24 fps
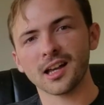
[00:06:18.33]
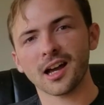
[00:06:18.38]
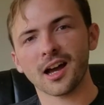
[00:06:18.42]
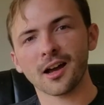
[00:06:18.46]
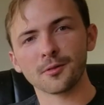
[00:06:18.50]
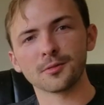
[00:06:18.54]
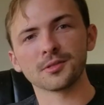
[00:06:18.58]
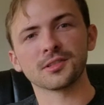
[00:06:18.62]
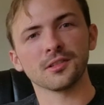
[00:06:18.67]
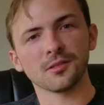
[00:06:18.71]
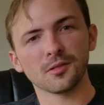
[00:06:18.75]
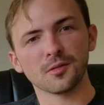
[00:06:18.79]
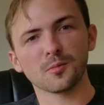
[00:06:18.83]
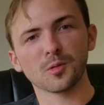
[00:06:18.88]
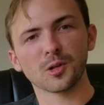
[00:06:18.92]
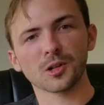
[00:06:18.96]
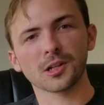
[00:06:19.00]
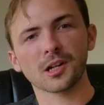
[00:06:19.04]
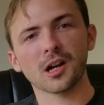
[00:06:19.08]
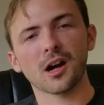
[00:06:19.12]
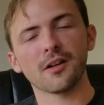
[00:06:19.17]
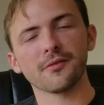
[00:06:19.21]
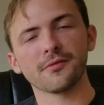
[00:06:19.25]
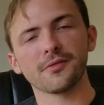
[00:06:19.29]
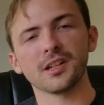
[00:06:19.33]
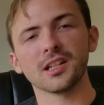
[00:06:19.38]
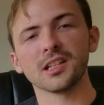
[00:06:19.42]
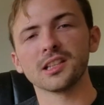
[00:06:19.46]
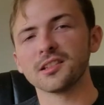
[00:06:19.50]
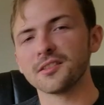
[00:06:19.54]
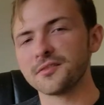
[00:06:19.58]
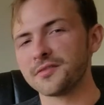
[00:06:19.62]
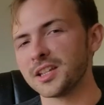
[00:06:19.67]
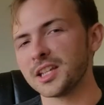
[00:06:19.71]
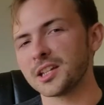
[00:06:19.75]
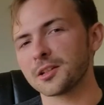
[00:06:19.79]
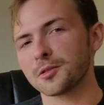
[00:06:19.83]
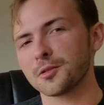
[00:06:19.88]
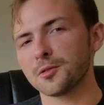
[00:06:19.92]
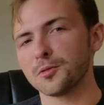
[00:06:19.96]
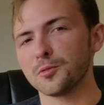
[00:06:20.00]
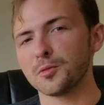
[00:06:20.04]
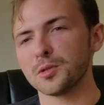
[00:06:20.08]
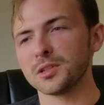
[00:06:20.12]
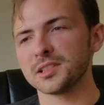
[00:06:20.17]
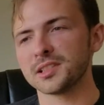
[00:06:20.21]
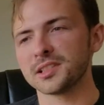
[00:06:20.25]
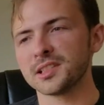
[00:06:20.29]
I was a little more confident. The vehicle
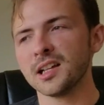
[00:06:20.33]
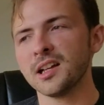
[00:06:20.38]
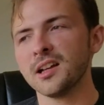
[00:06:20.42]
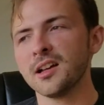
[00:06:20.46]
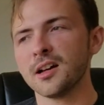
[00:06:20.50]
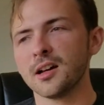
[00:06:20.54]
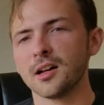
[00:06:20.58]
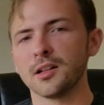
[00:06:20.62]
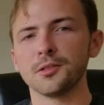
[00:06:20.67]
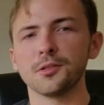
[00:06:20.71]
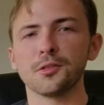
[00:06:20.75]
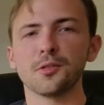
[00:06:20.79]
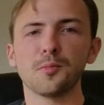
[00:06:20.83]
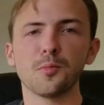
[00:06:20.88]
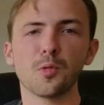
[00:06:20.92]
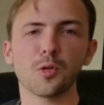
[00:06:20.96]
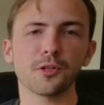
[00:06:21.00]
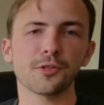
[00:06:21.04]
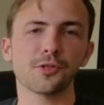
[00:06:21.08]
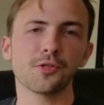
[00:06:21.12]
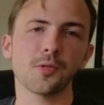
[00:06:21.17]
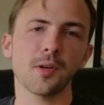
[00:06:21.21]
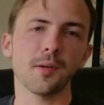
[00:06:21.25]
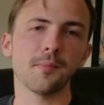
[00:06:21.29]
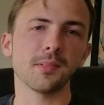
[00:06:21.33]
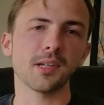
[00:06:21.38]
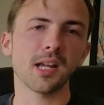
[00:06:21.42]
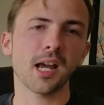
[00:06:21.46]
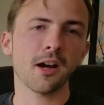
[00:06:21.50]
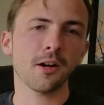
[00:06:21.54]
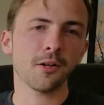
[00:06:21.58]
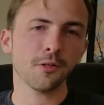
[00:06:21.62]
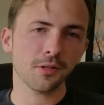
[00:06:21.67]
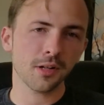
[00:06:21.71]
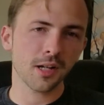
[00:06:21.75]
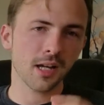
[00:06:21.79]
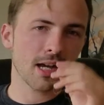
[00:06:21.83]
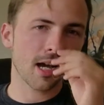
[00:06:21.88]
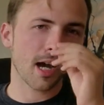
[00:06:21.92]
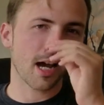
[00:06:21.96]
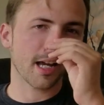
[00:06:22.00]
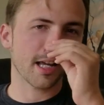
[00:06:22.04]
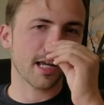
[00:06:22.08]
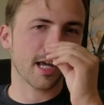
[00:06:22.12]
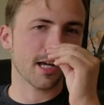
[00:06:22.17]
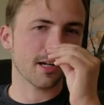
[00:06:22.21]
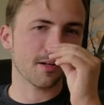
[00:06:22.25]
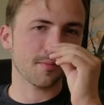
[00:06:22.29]
was a little more trimmed out, I
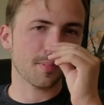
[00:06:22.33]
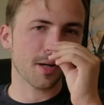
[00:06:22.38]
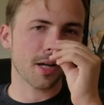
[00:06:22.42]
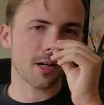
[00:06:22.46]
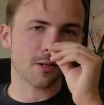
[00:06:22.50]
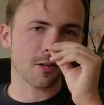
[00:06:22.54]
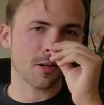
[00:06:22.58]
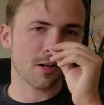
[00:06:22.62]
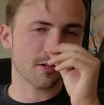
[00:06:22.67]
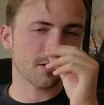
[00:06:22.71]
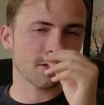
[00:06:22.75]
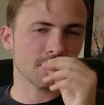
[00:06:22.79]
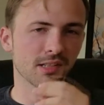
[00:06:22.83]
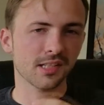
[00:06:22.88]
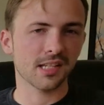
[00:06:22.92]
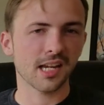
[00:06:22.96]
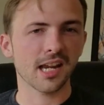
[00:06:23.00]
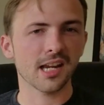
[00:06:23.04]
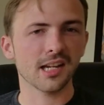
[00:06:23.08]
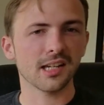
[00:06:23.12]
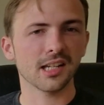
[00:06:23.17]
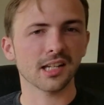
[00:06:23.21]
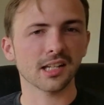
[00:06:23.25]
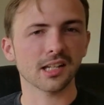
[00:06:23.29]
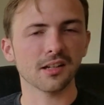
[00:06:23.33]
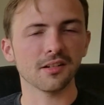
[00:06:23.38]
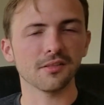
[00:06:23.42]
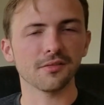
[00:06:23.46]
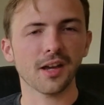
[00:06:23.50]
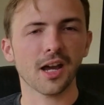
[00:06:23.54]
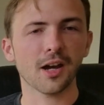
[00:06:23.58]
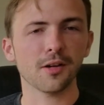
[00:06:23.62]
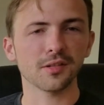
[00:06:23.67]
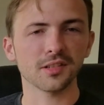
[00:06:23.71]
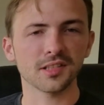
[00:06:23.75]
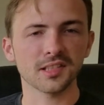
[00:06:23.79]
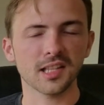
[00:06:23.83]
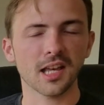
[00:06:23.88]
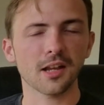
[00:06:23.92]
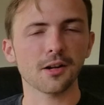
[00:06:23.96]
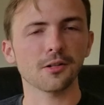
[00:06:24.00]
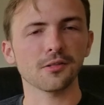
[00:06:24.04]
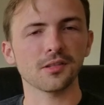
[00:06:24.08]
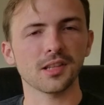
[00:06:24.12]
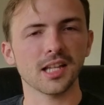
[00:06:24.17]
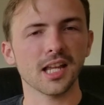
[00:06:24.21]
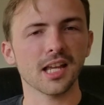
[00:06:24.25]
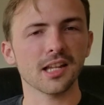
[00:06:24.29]
had a better understanding of how to center
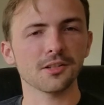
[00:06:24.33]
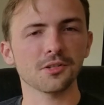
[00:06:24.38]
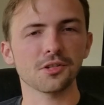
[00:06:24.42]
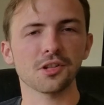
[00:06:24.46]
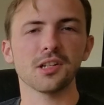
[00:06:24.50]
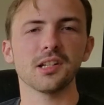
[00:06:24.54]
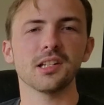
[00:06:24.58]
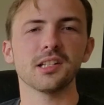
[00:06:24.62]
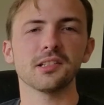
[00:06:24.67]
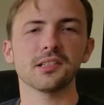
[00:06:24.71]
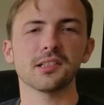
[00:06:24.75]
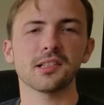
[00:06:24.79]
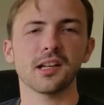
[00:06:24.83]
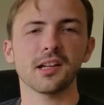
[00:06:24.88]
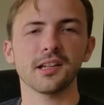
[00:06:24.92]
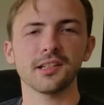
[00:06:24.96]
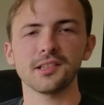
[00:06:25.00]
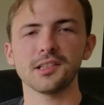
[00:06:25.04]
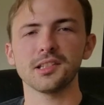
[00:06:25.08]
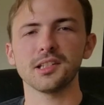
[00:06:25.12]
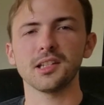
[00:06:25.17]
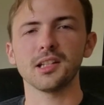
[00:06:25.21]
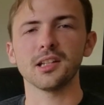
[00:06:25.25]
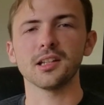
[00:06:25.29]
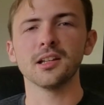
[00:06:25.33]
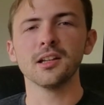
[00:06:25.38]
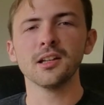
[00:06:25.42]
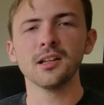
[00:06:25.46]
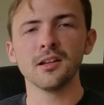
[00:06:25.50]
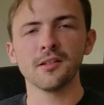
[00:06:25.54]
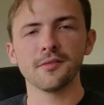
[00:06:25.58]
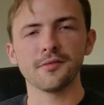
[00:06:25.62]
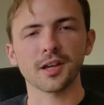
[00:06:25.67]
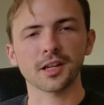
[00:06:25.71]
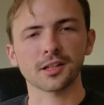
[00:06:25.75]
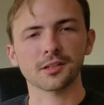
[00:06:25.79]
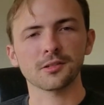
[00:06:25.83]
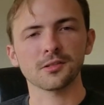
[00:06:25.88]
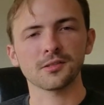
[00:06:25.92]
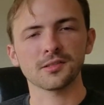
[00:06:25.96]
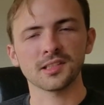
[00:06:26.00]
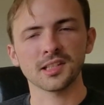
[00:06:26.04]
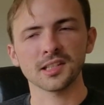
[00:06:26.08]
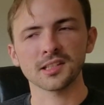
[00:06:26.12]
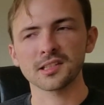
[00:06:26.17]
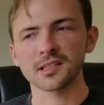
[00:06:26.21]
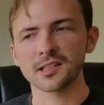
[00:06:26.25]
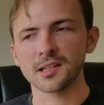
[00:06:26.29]
the engine inside the vector
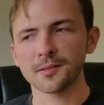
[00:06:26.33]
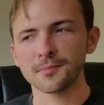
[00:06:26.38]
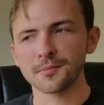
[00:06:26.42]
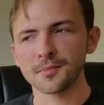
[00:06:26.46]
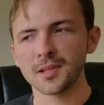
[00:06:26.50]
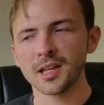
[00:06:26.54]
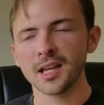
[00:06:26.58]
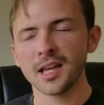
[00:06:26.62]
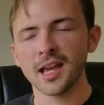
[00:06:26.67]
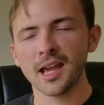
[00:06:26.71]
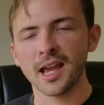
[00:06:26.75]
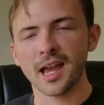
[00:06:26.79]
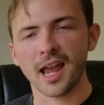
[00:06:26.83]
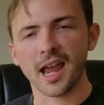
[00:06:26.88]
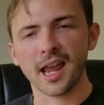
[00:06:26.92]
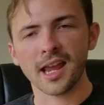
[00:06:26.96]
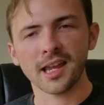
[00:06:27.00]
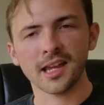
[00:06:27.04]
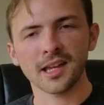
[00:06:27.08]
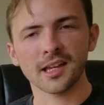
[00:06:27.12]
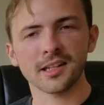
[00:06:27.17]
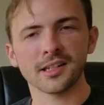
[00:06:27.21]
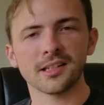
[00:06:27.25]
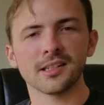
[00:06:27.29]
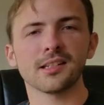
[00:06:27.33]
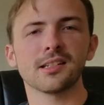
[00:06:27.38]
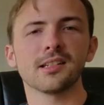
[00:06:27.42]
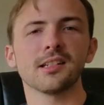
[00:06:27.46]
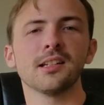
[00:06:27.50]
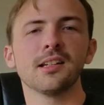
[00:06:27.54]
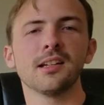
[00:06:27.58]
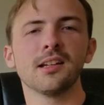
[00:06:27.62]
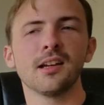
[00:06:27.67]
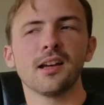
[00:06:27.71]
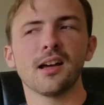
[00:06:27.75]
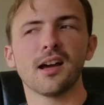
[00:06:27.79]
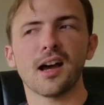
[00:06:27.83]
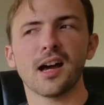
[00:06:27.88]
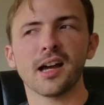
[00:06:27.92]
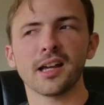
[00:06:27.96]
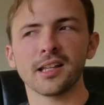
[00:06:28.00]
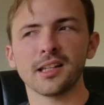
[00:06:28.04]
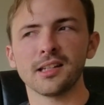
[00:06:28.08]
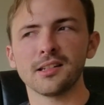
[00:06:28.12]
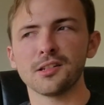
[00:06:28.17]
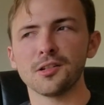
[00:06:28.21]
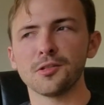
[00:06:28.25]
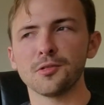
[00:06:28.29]
system, and I
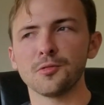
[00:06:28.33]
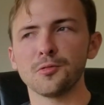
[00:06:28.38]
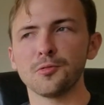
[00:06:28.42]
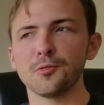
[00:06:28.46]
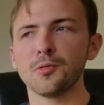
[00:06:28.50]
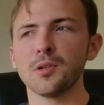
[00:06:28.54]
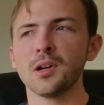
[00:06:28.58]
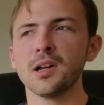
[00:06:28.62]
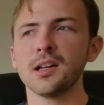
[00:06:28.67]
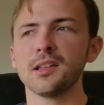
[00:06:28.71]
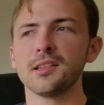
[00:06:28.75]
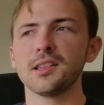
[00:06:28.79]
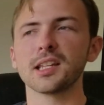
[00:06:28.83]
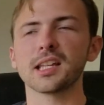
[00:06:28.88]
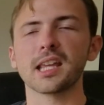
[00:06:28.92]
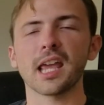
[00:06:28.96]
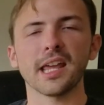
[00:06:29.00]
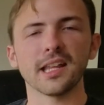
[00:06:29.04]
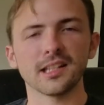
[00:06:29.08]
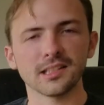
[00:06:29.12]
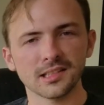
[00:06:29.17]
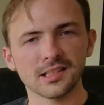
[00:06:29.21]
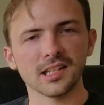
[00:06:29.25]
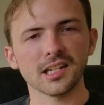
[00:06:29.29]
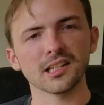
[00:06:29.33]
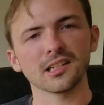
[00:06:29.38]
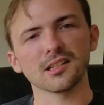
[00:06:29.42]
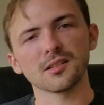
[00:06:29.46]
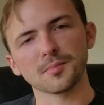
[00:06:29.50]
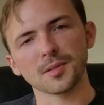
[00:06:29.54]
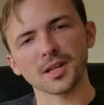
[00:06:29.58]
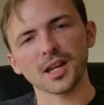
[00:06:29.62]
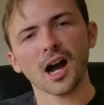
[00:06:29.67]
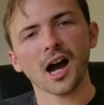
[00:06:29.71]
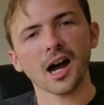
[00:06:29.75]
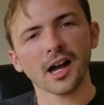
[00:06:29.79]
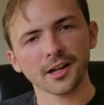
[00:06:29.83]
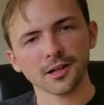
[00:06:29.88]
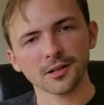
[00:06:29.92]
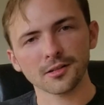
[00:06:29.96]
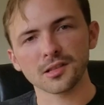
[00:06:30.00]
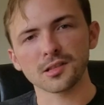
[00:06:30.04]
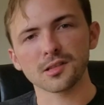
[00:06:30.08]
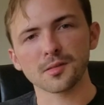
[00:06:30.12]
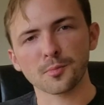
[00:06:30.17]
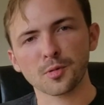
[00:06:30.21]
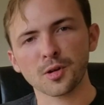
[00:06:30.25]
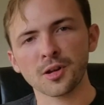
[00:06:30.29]
knew the gains needed to be higher
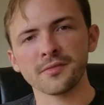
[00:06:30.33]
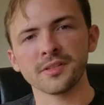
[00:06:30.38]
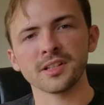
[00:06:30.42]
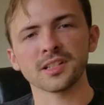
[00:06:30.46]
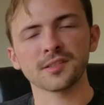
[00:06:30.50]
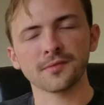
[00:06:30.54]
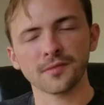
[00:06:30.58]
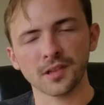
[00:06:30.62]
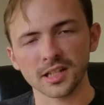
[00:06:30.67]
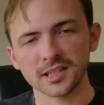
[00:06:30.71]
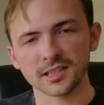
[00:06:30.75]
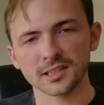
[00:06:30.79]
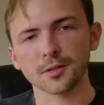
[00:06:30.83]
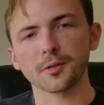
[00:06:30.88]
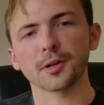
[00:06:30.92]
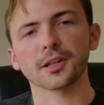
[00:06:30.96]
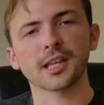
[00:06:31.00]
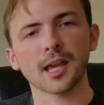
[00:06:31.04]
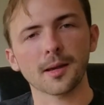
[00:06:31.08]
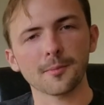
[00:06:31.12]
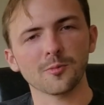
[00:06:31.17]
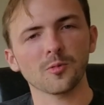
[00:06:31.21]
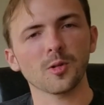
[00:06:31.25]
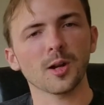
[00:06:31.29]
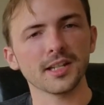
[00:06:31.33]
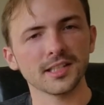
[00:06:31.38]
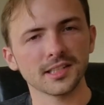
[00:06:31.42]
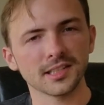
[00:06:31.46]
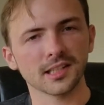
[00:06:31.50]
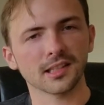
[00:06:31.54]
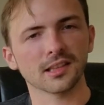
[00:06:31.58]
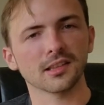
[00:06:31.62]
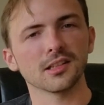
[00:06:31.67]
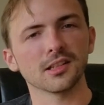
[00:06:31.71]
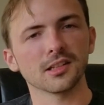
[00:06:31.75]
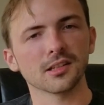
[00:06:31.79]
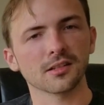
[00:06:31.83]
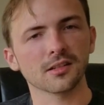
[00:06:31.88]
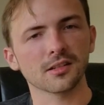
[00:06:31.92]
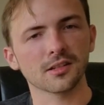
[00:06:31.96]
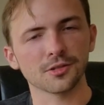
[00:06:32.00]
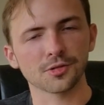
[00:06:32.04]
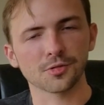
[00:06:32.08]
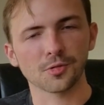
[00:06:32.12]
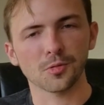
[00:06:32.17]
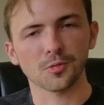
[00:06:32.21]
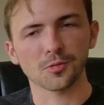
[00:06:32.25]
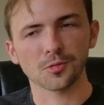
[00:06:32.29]
than the previous flight, so I kept raising the
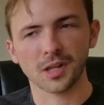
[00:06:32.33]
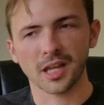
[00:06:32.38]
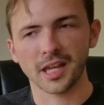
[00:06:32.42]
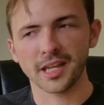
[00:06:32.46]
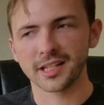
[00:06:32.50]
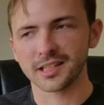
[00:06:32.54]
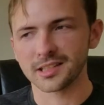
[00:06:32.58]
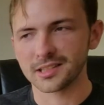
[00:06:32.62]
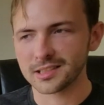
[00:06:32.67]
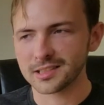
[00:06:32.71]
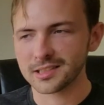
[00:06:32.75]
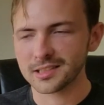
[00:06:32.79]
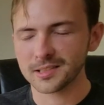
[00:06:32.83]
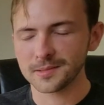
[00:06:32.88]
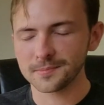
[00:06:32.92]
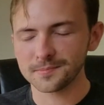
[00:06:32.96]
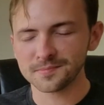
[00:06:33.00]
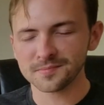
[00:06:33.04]
control gains.